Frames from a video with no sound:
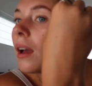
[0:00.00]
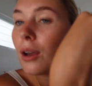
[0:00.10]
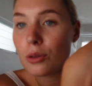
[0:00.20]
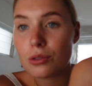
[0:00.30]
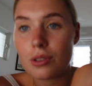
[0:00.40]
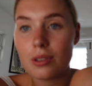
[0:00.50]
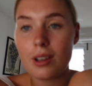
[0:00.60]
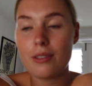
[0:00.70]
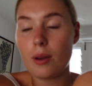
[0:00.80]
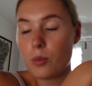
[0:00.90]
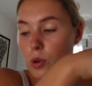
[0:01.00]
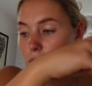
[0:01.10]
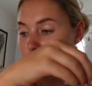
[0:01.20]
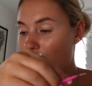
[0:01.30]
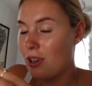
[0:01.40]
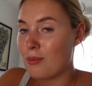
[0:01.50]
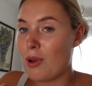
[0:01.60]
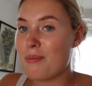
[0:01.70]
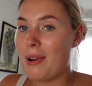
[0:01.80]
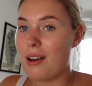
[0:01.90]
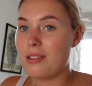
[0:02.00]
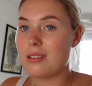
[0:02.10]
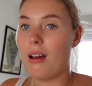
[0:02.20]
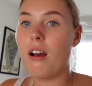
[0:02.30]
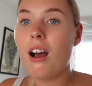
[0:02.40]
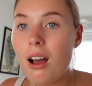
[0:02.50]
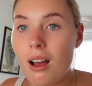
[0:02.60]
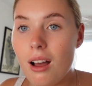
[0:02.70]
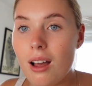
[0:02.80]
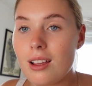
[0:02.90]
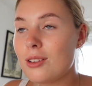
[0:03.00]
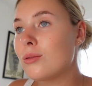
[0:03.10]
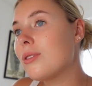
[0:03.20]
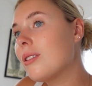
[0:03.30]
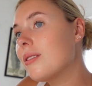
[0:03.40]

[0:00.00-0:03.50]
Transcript: I also, if I'm concentrating, my mouth is up. So.